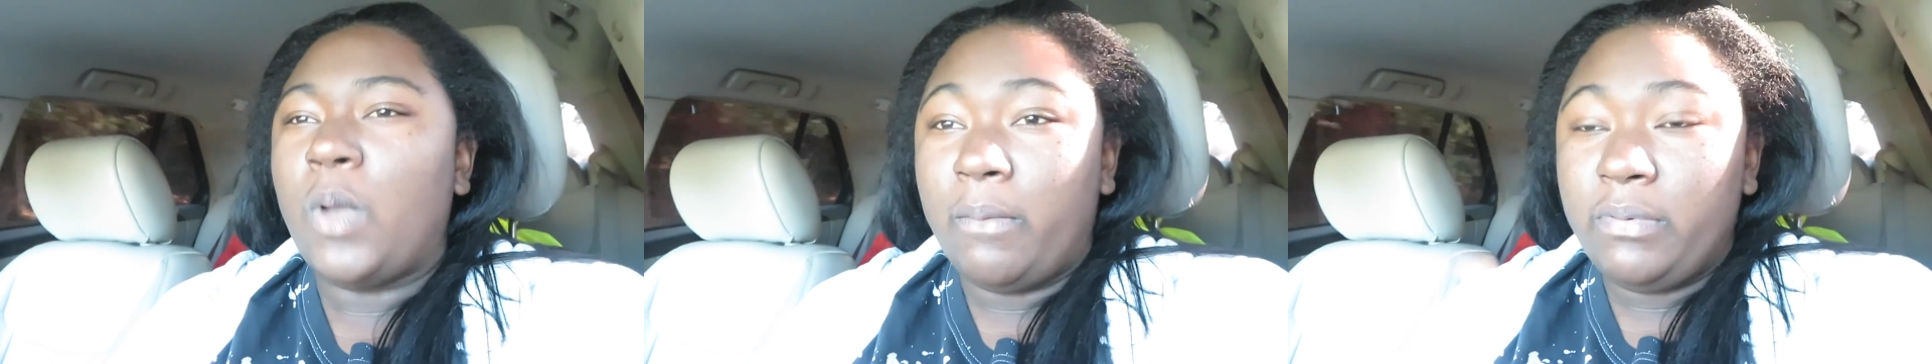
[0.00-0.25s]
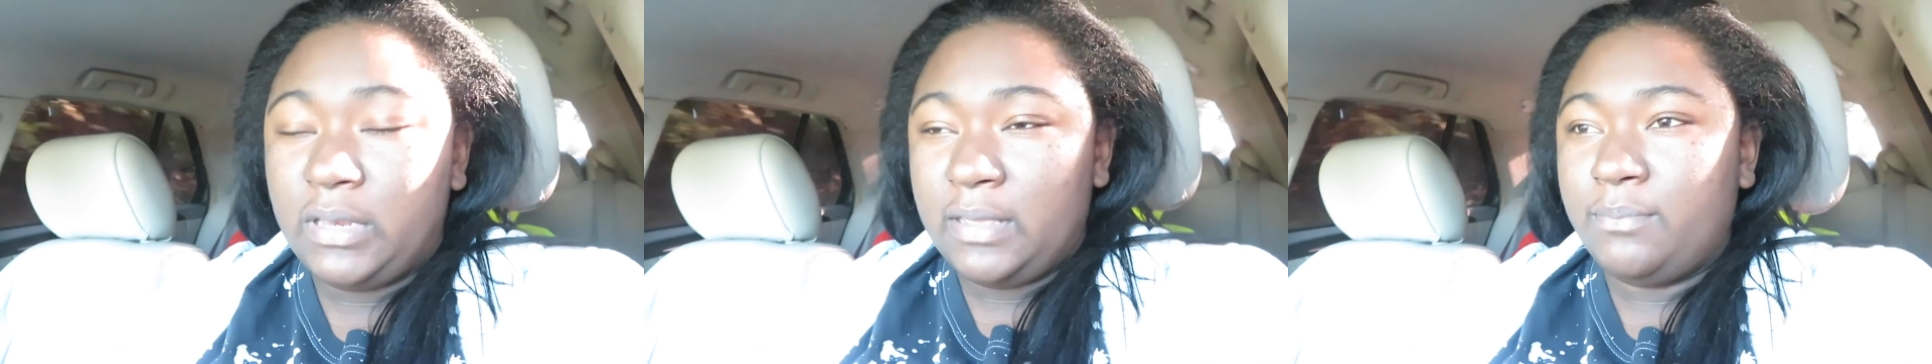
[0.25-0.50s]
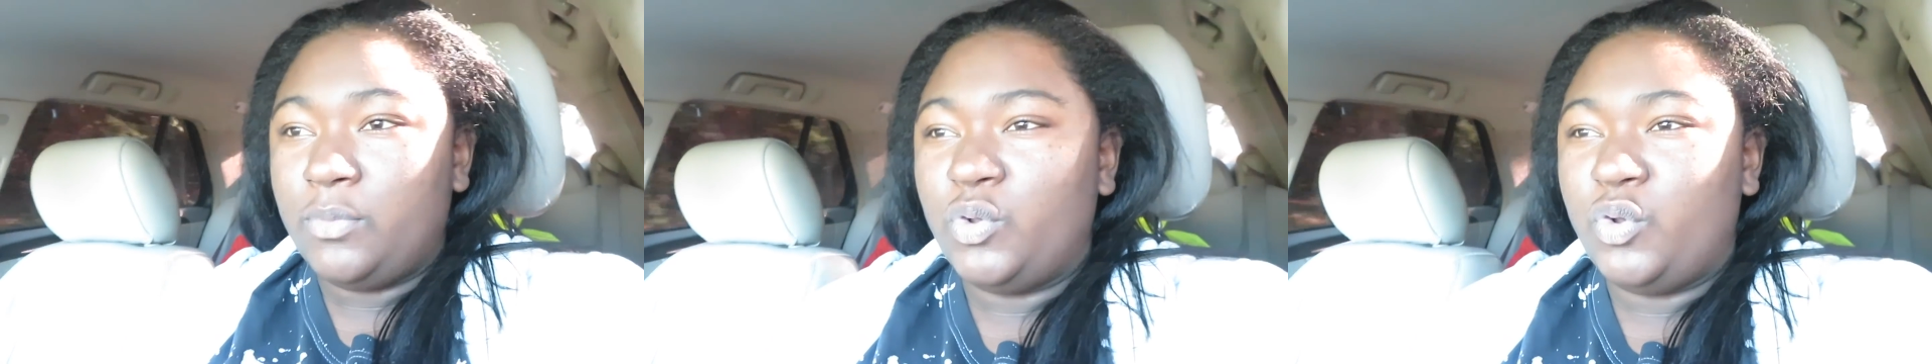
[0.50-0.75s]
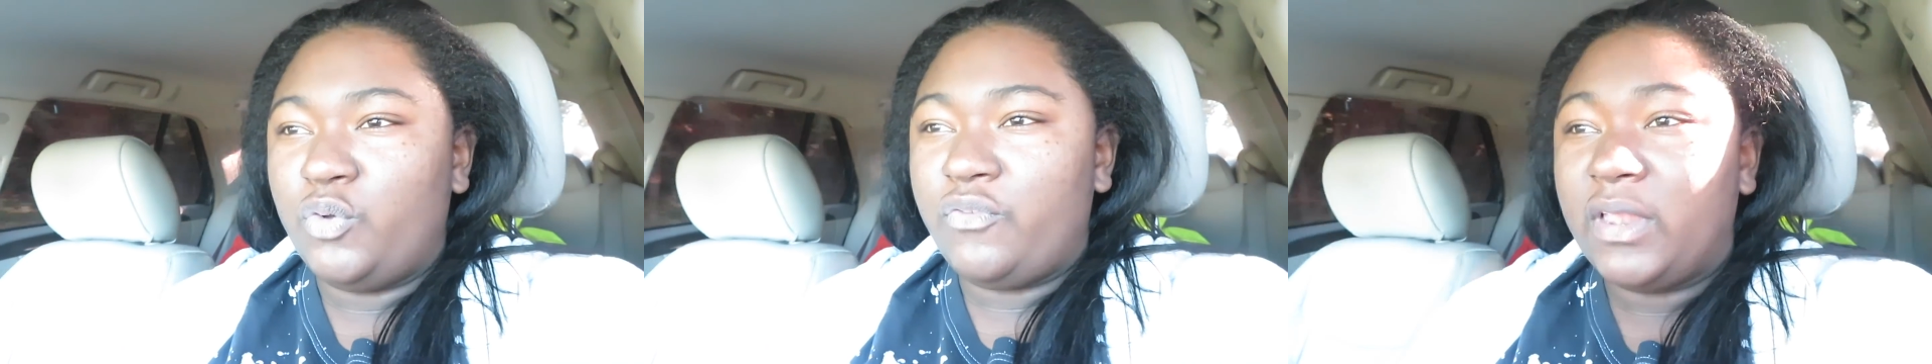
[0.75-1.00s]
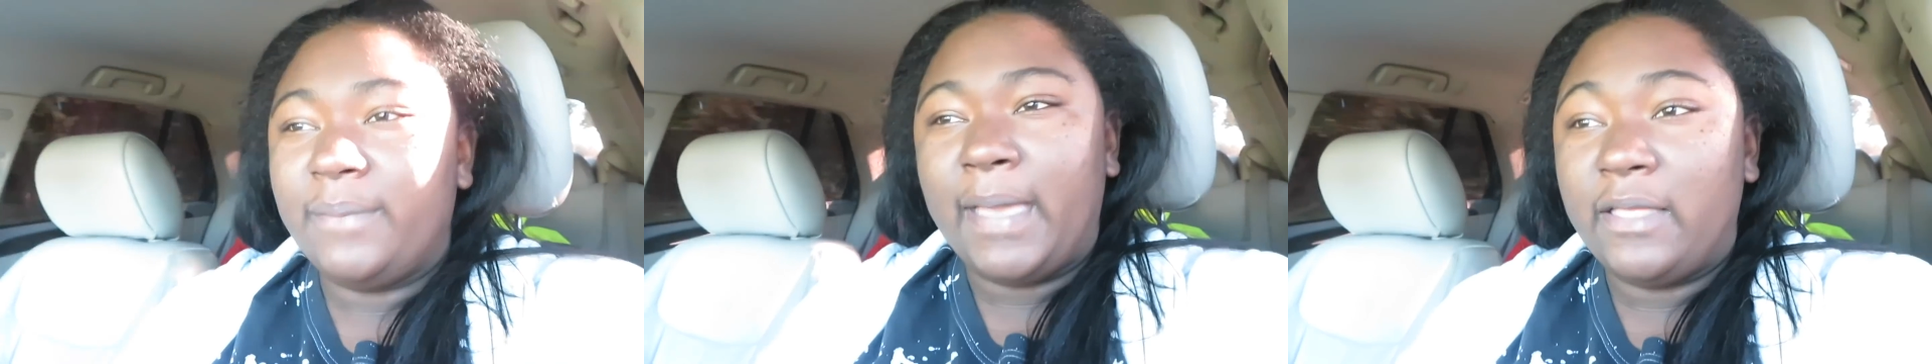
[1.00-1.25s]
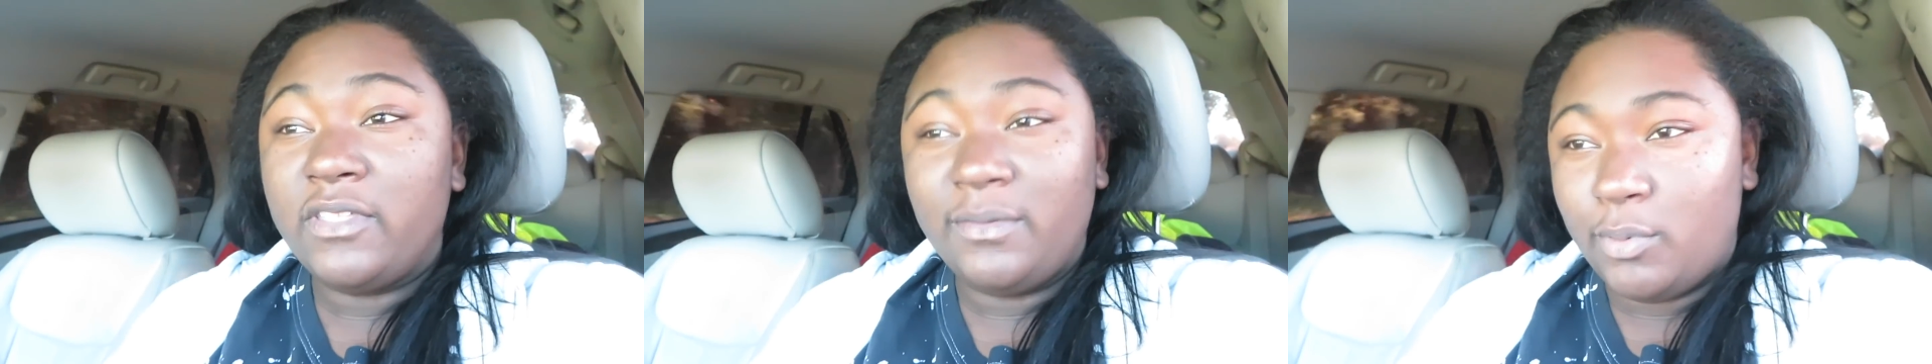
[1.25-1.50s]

why we didn't move, and about the